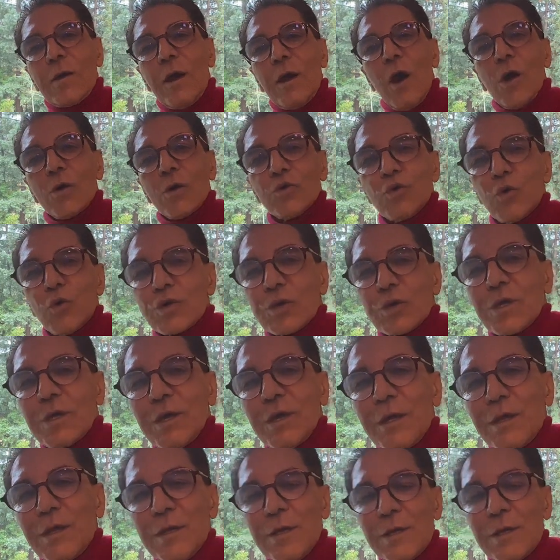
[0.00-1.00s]
around your
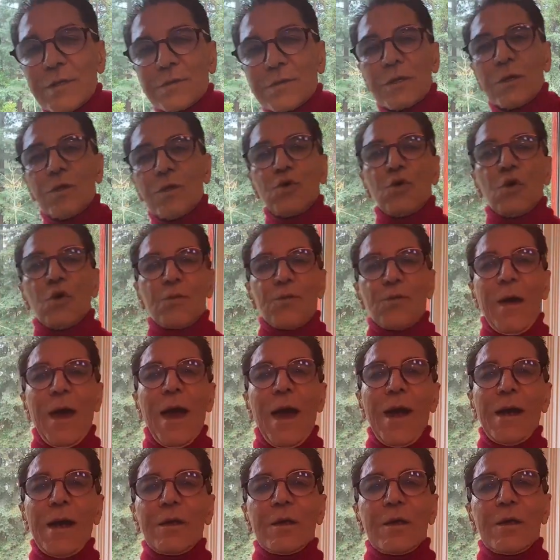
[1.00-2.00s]
kidneys, in your
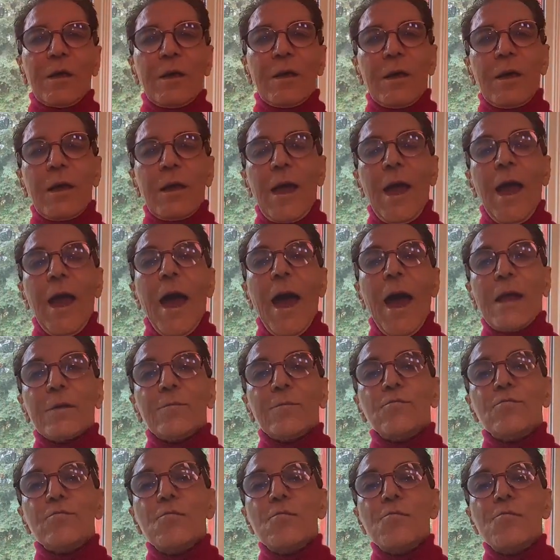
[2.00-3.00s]
back,
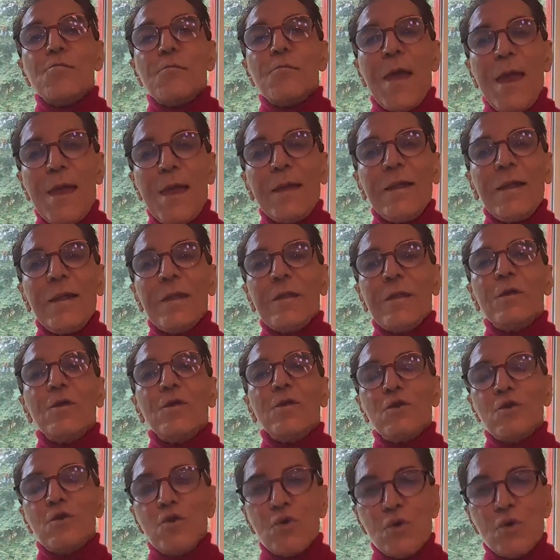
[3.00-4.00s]
and
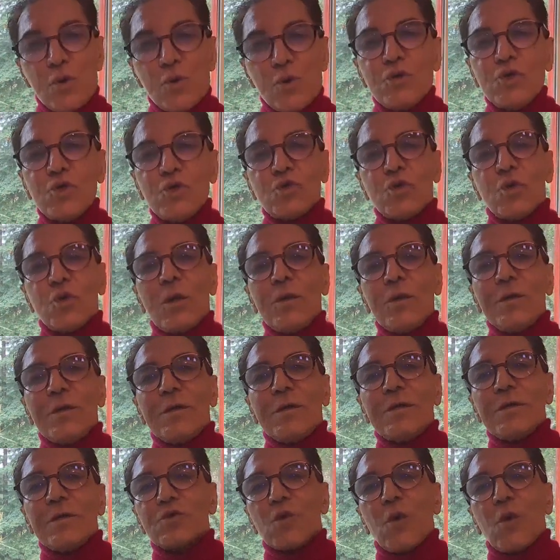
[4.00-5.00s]
mainly,
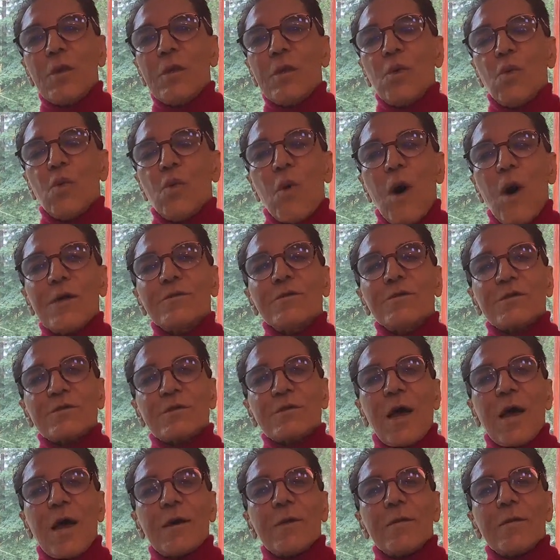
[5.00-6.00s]
usually it is only one
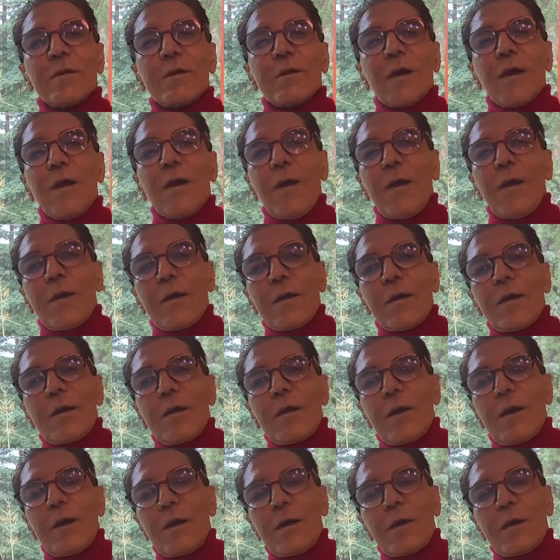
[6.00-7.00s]
side,
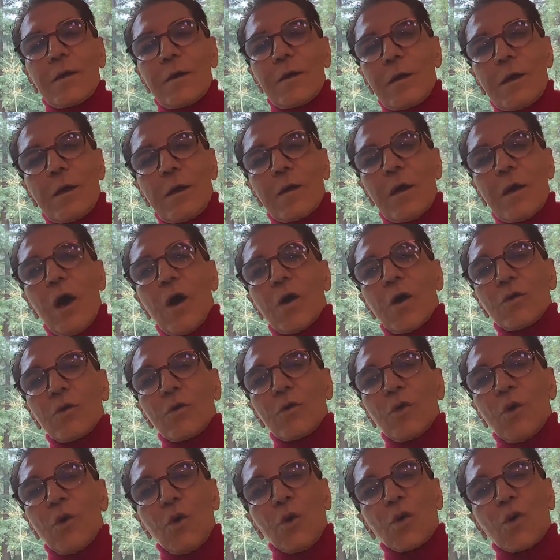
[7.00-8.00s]

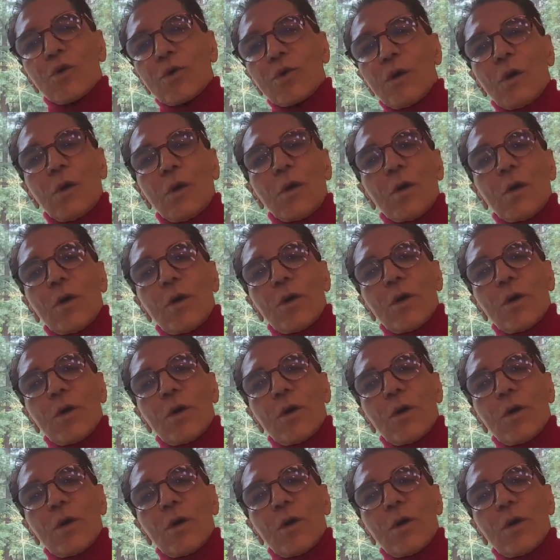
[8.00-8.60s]
around your,